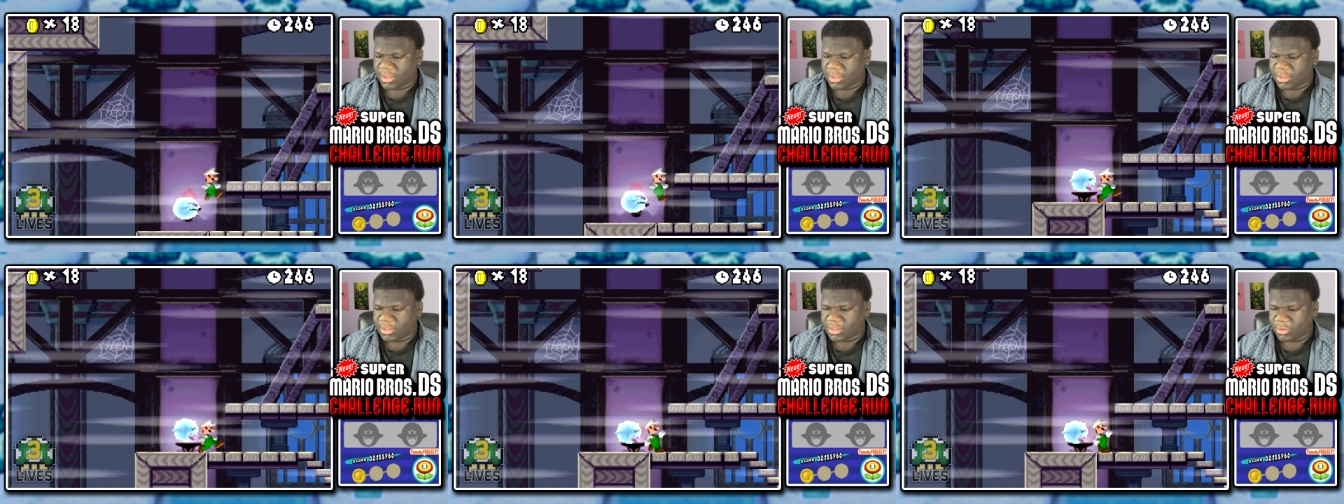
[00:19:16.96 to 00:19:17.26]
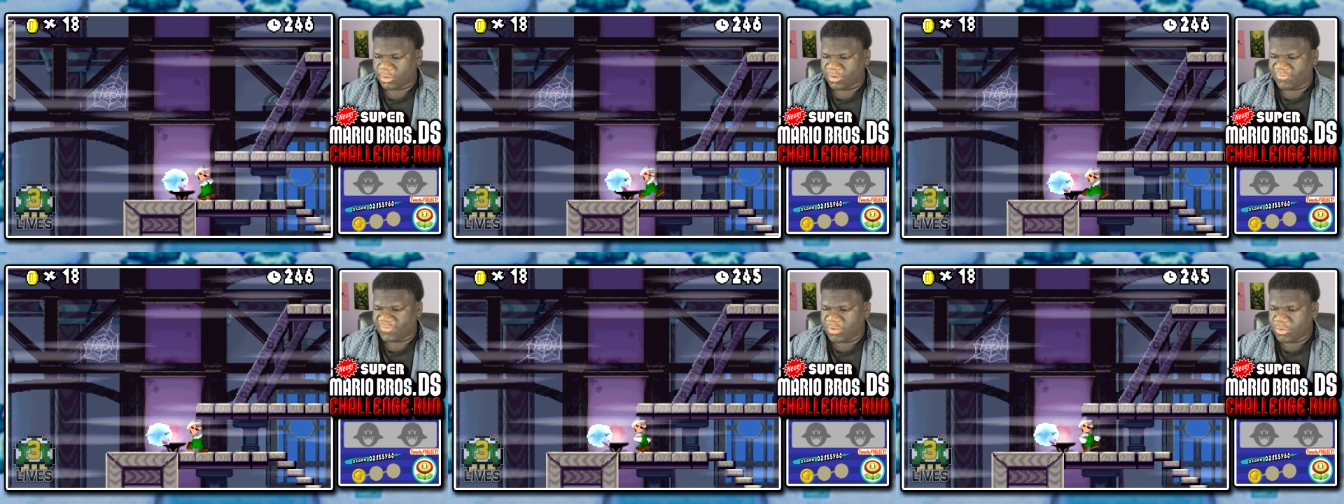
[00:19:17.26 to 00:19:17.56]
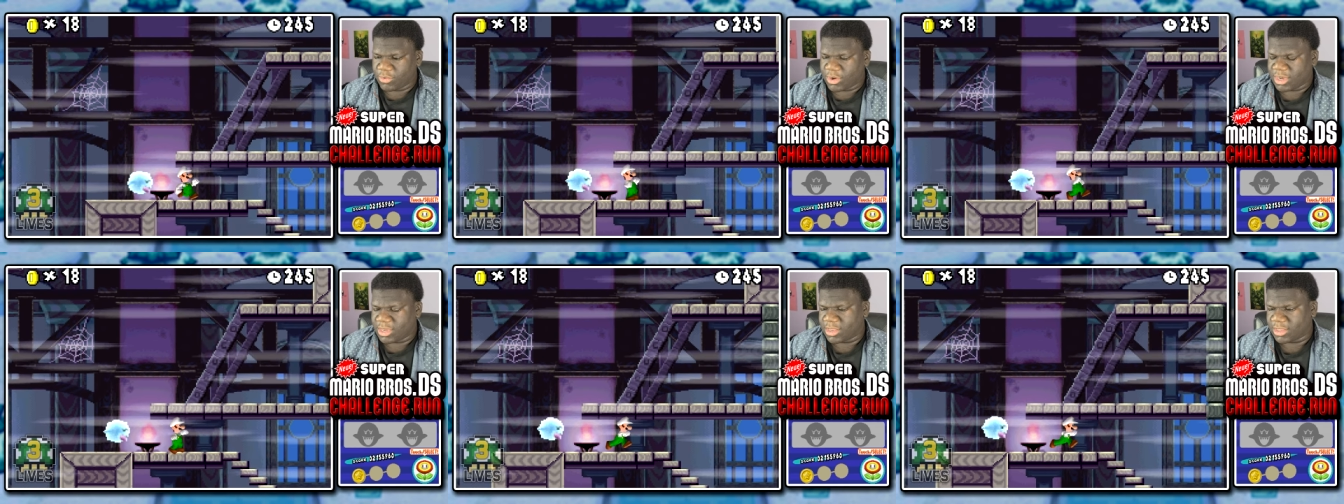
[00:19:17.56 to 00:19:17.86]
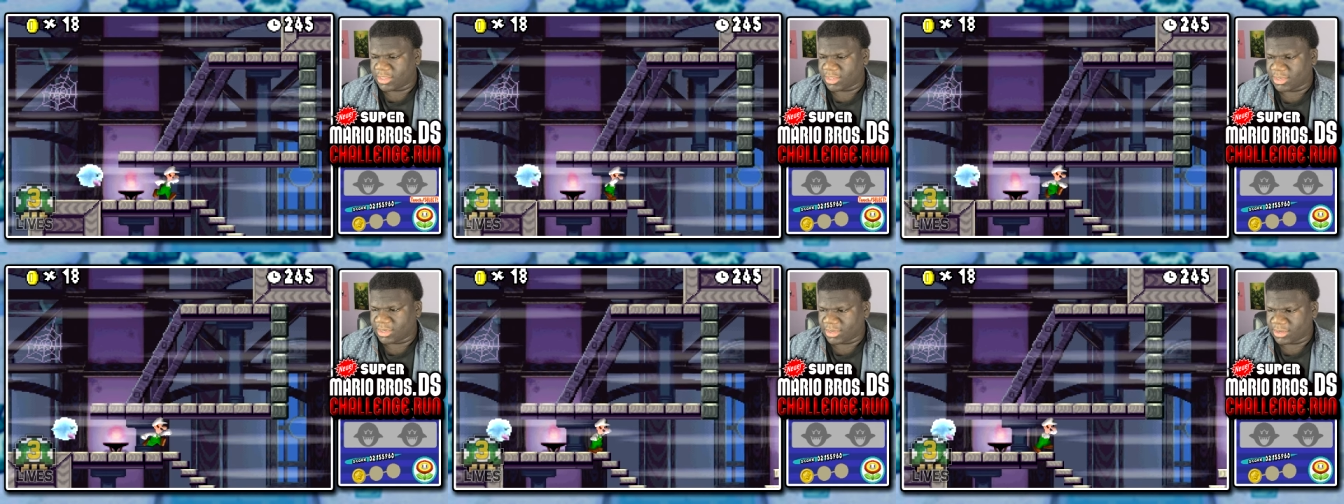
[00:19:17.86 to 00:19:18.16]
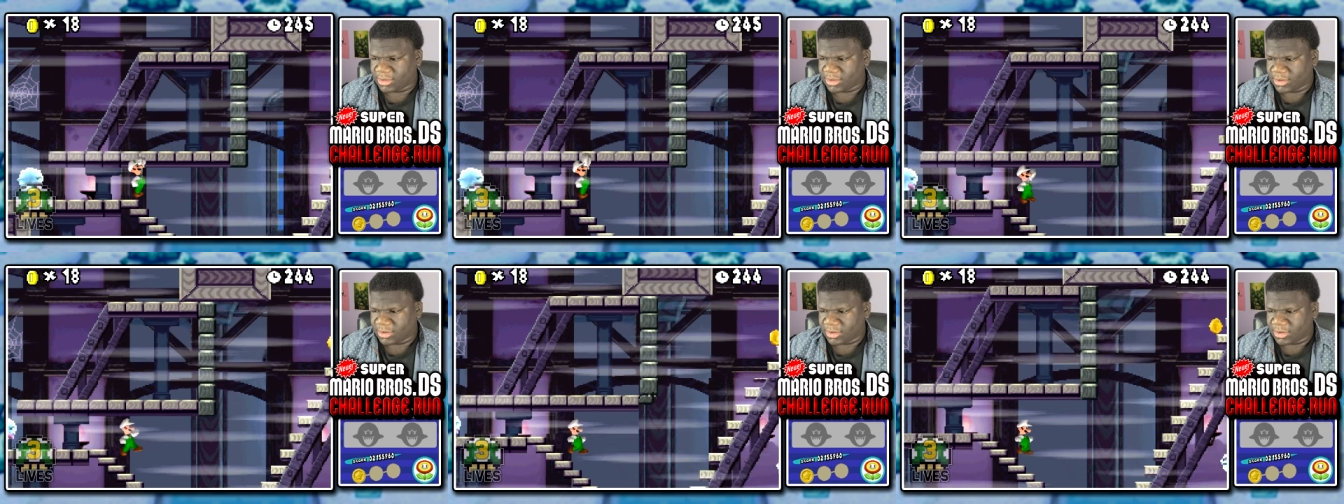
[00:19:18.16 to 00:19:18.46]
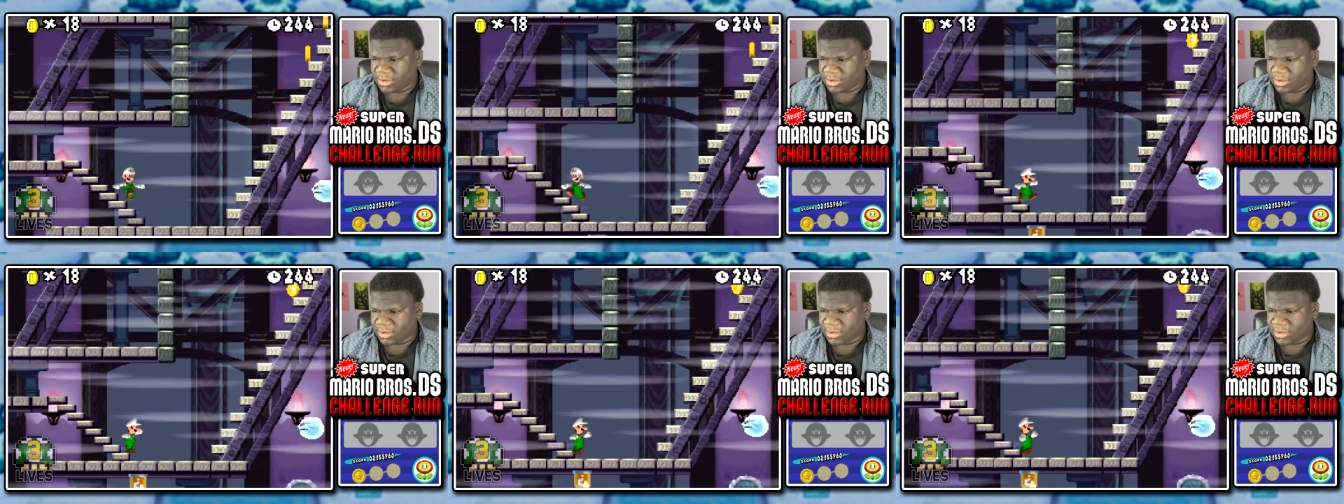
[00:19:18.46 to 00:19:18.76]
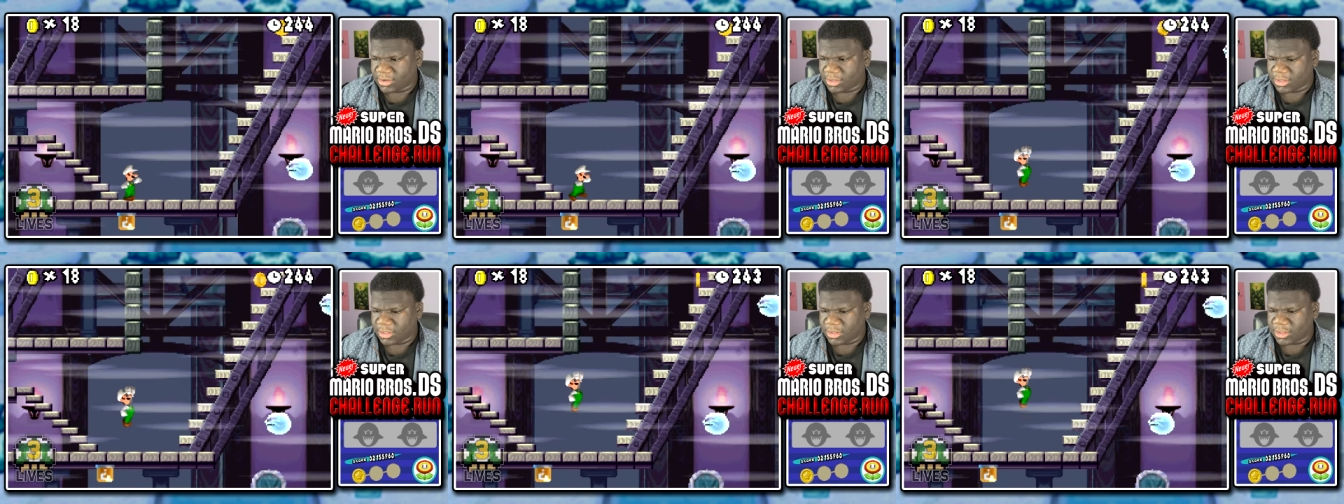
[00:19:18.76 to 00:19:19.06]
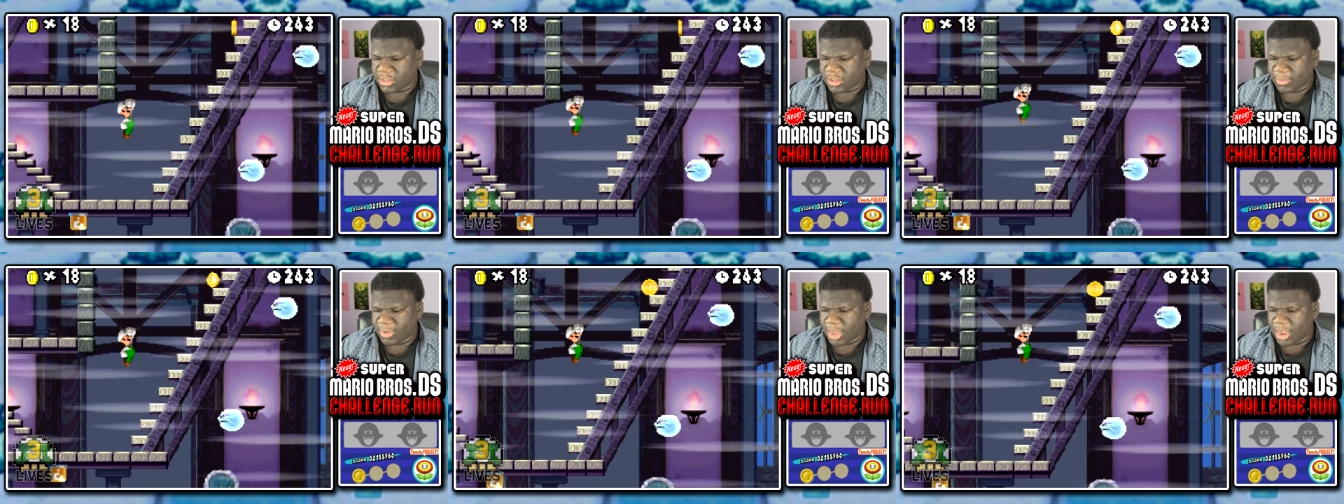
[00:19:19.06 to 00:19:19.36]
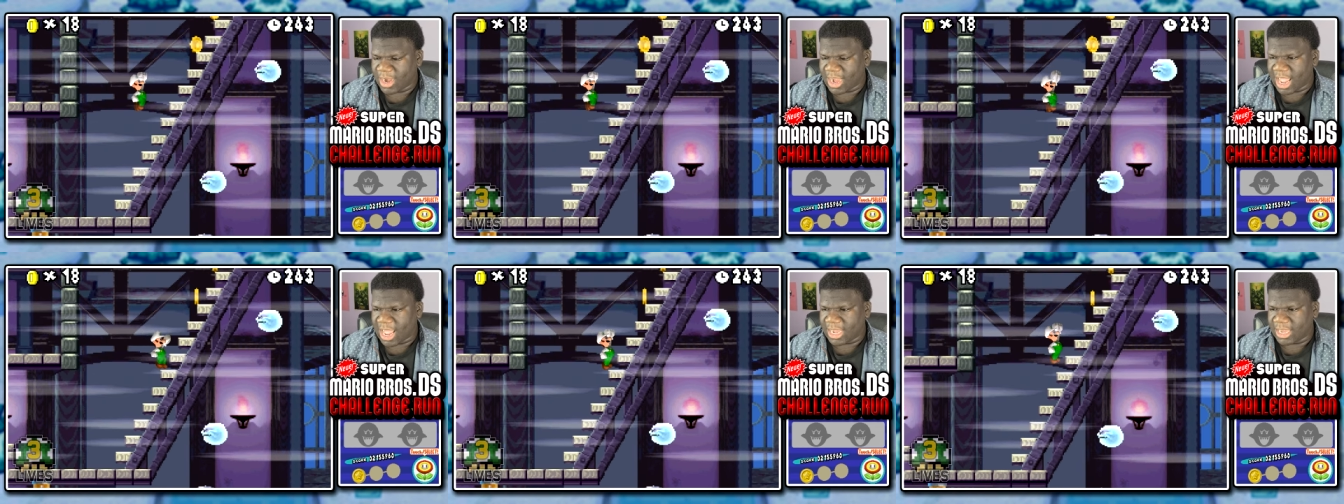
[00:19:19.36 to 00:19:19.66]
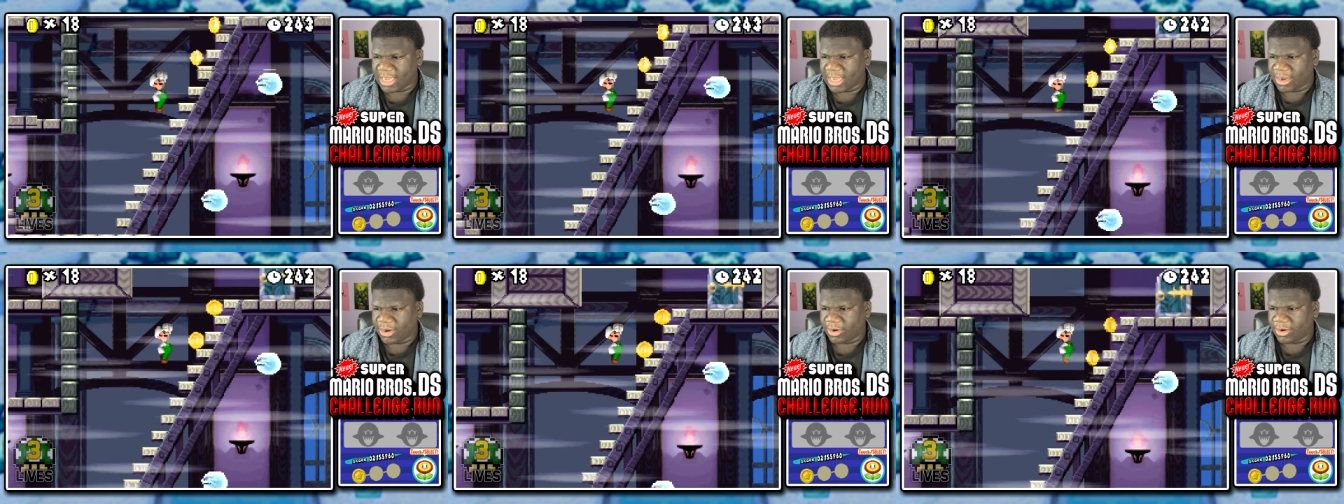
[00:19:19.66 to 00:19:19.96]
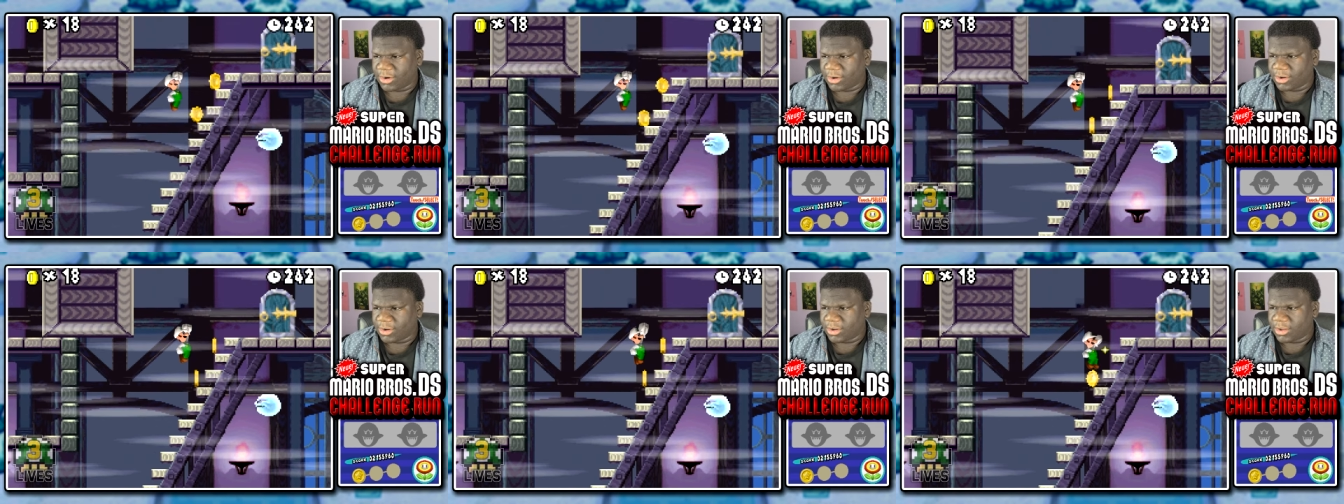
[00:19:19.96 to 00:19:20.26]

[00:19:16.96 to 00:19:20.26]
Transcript: So if you could just... shimmy on out of here.